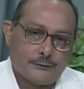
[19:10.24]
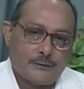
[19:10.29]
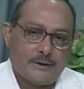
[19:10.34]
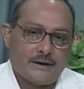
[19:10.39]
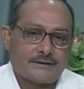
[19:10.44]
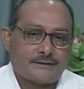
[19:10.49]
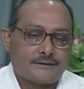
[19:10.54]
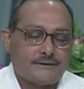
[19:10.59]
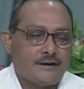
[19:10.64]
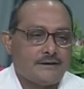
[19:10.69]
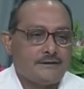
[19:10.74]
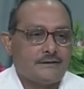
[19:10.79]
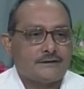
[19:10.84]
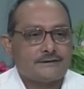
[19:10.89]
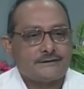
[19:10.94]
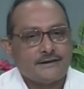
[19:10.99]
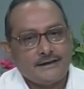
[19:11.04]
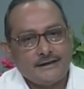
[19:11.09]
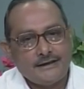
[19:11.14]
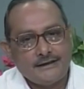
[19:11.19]
who has done
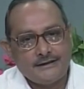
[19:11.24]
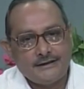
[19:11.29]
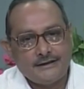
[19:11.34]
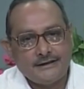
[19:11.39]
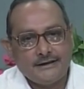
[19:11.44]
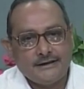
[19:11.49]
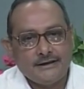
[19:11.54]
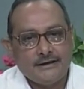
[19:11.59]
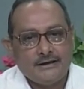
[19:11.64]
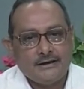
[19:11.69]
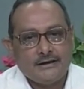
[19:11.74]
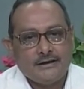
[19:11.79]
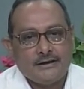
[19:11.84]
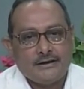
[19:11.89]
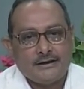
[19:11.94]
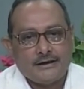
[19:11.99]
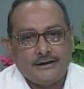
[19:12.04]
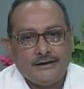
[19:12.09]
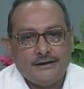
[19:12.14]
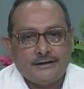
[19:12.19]
nothing in the
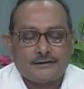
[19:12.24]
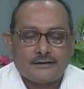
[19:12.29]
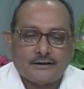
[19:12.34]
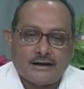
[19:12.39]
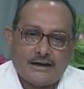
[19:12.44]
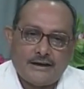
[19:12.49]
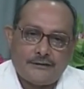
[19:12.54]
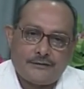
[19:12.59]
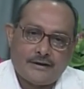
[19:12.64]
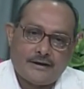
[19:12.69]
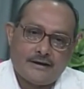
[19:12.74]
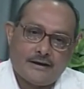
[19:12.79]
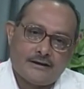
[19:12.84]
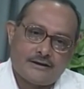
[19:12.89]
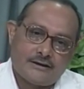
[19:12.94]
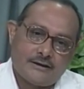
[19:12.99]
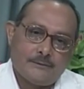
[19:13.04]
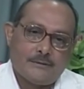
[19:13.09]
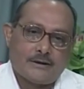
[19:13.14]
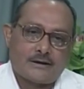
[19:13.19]
in his life and
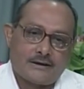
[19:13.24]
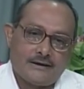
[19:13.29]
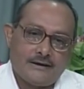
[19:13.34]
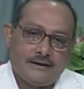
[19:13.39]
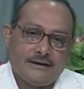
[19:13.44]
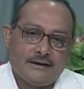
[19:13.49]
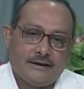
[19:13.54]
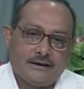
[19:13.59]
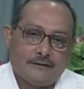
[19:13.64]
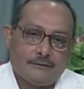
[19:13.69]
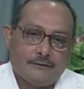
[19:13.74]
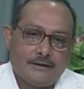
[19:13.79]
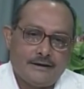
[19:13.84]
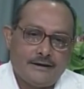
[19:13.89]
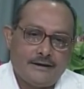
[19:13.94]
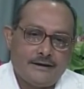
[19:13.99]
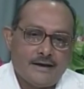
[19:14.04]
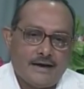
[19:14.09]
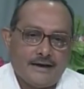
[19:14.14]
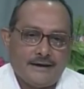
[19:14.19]
ultimately when
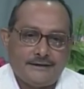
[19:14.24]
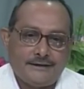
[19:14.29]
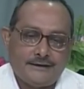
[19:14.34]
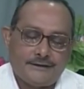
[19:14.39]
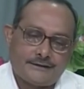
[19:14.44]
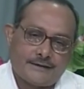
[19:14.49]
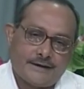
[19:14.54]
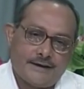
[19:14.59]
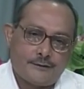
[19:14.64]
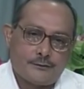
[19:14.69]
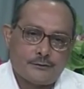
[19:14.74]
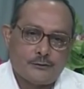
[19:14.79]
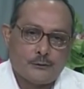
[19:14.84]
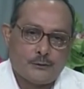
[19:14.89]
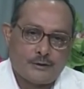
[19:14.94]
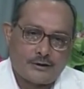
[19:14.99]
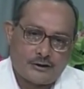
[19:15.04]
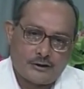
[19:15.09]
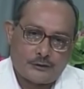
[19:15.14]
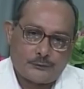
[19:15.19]
he dies is sent to the
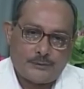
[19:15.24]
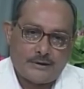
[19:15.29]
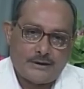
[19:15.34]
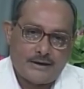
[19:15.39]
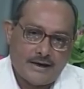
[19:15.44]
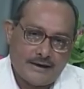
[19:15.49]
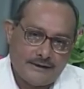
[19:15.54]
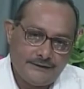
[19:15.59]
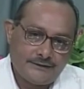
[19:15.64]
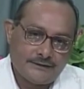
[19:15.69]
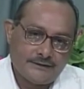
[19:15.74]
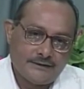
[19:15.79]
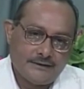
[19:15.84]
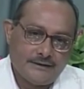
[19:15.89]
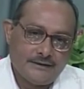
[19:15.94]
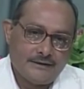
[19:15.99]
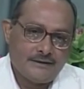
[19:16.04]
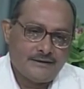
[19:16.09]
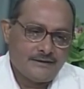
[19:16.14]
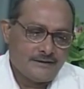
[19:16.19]
workers paradise.
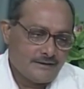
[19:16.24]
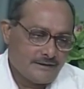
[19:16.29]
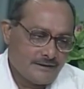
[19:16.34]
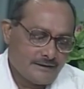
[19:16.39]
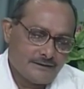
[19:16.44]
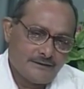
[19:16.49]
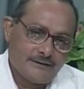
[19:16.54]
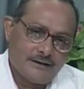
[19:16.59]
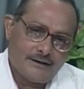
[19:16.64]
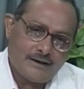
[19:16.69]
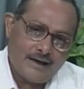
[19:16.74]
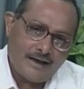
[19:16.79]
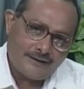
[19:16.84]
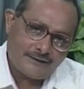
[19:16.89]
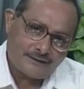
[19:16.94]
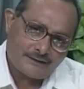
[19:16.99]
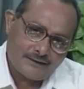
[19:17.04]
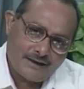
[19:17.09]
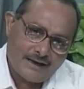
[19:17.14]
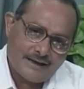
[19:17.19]
The
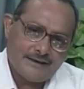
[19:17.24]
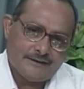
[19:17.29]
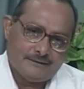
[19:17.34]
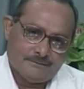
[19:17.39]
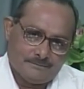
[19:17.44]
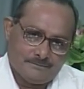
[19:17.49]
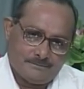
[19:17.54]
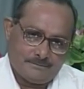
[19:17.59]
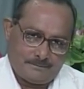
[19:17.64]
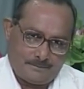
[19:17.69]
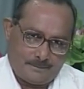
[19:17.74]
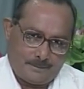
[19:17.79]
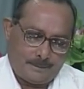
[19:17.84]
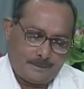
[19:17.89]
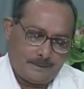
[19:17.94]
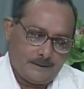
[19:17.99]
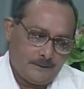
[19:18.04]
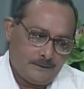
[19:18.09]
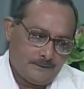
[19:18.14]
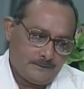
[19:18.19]
last line
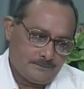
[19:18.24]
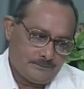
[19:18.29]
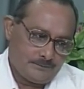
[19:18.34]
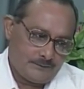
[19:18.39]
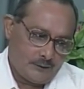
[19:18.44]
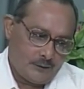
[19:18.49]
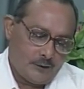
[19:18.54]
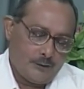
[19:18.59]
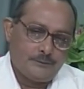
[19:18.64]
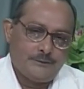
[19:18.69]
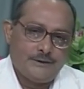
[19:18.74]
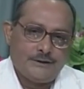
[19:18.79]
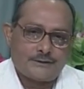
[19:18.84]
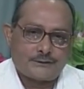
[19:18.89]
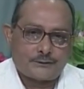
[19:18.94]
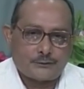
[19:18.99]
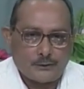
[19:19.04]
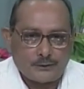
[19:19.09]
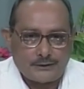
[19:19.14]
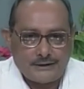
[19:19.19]
you know, of this
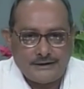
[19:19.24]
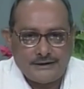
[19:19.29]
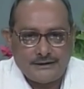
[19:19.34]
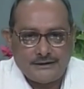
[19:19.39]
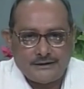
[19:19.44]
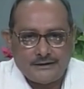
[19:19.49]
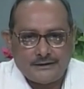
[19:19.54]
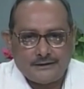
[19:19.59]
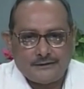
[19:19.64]
story